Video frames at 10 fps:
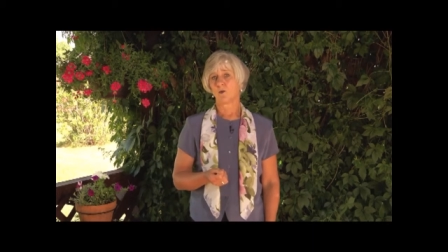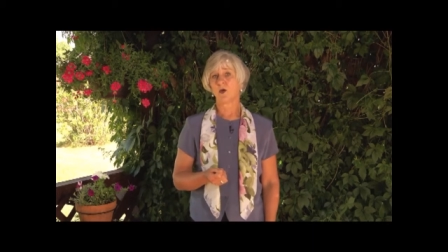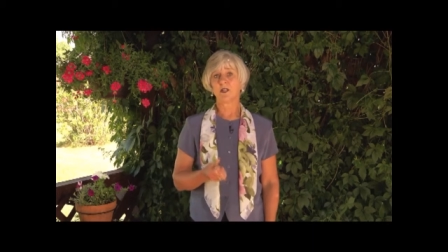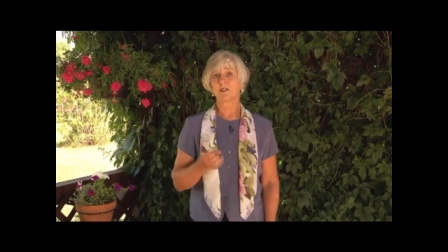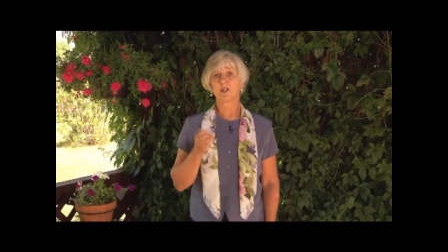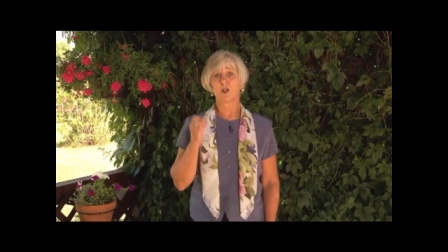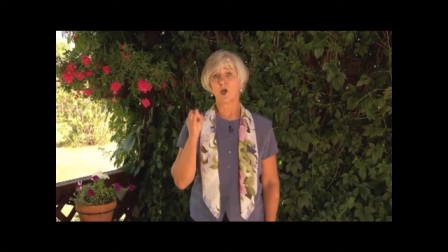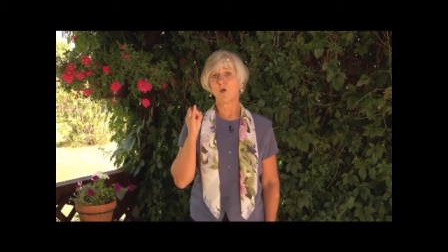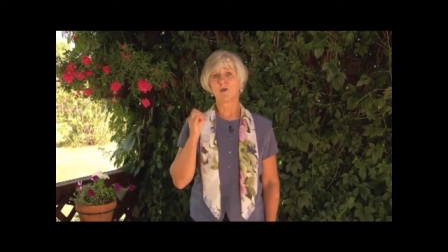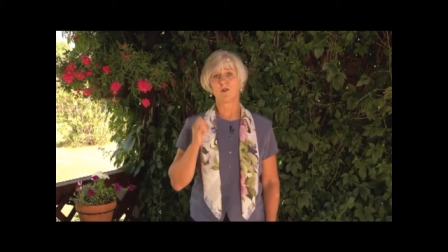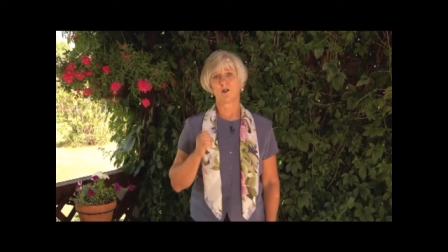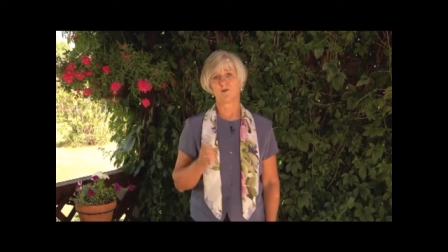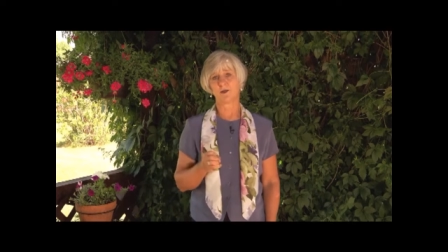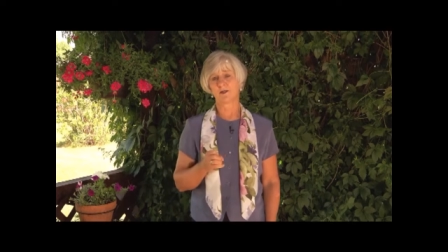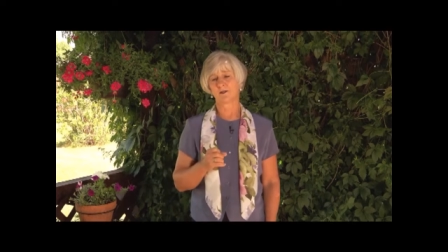One is no
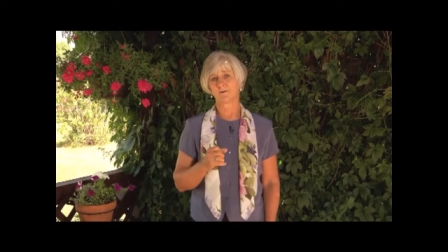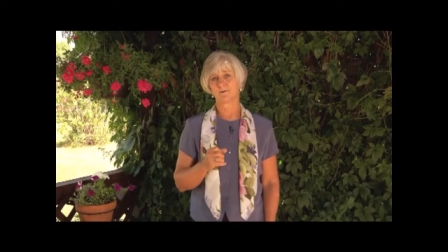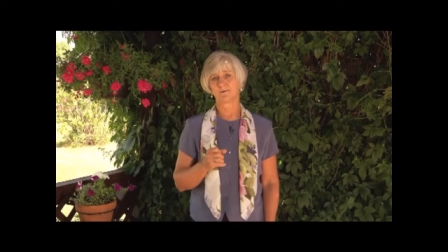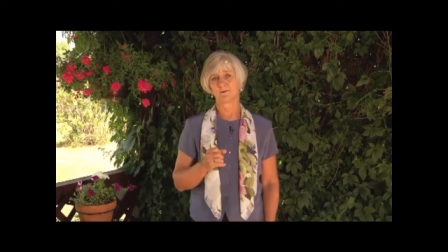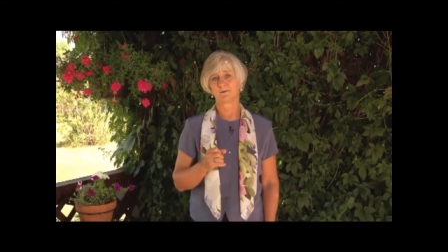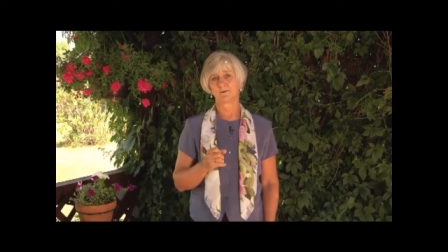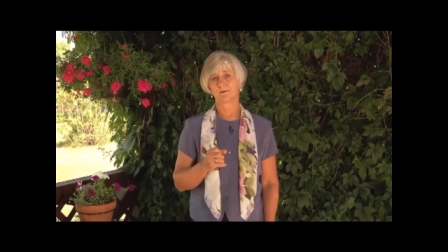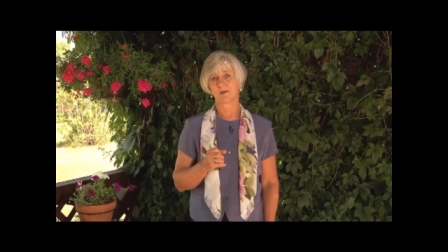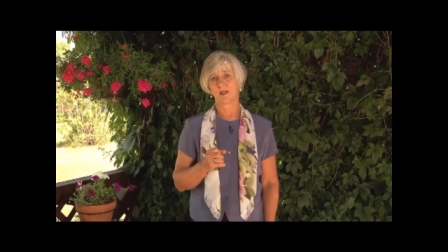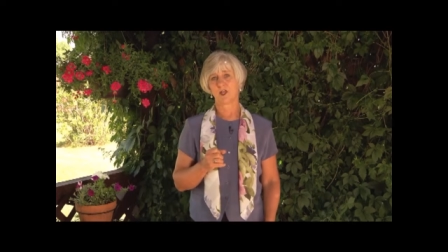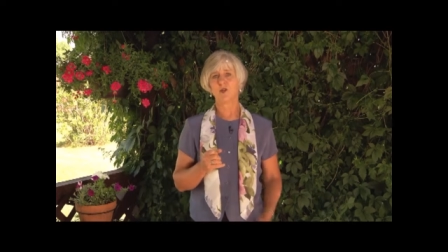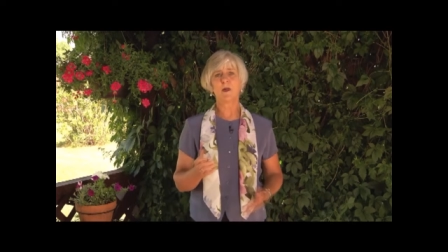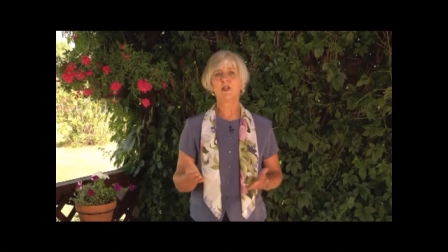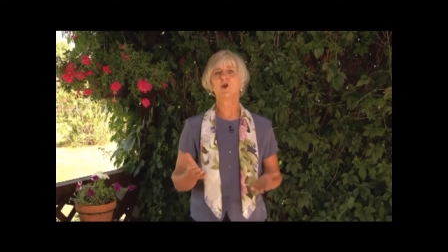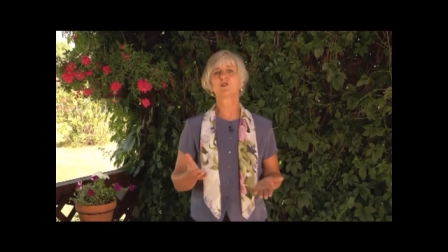involvement. You
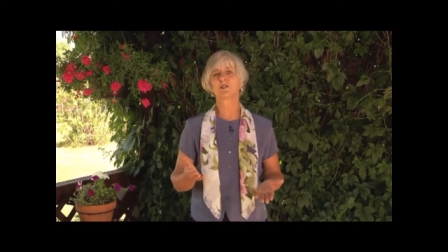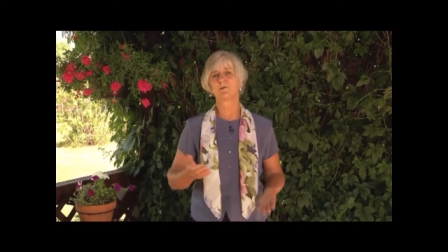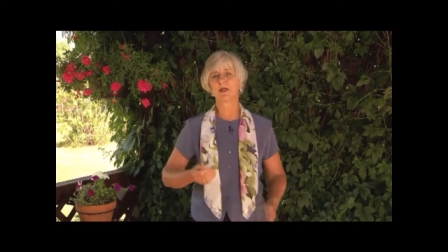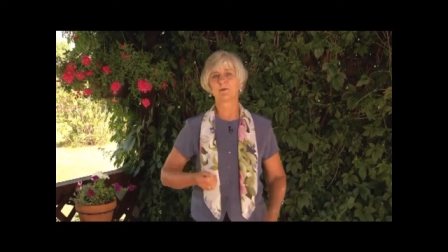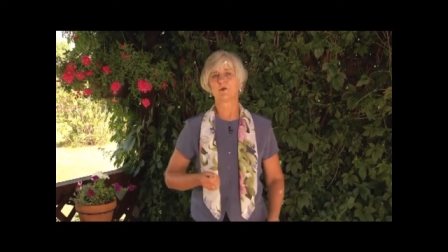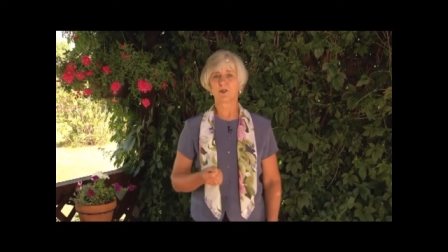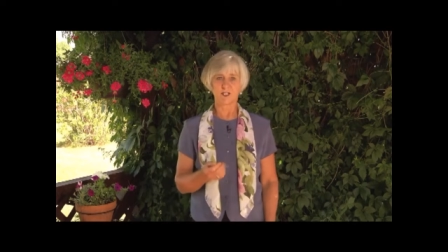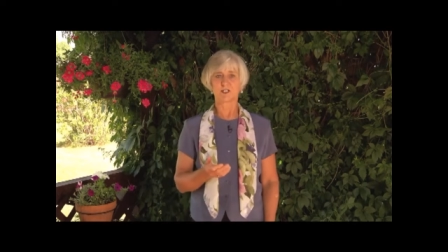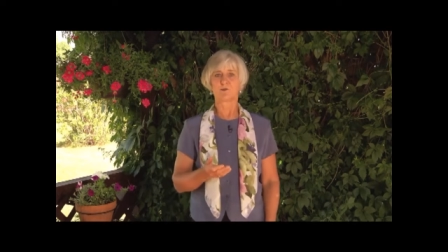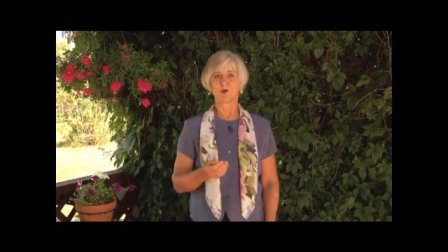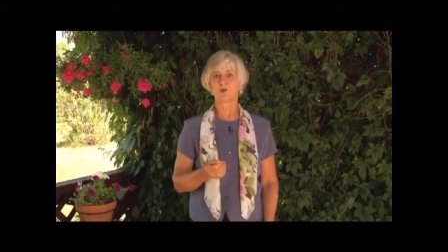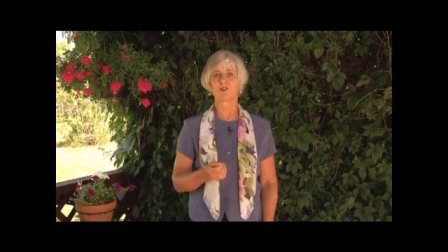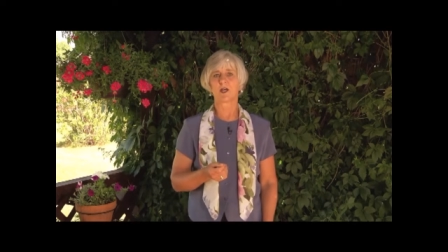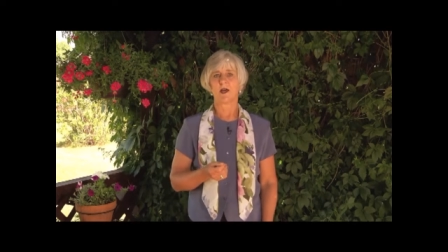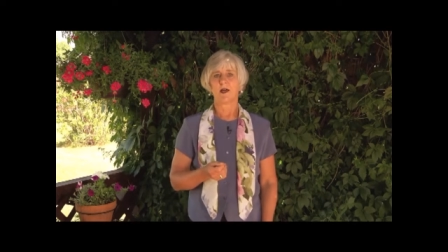may know some people with this approach.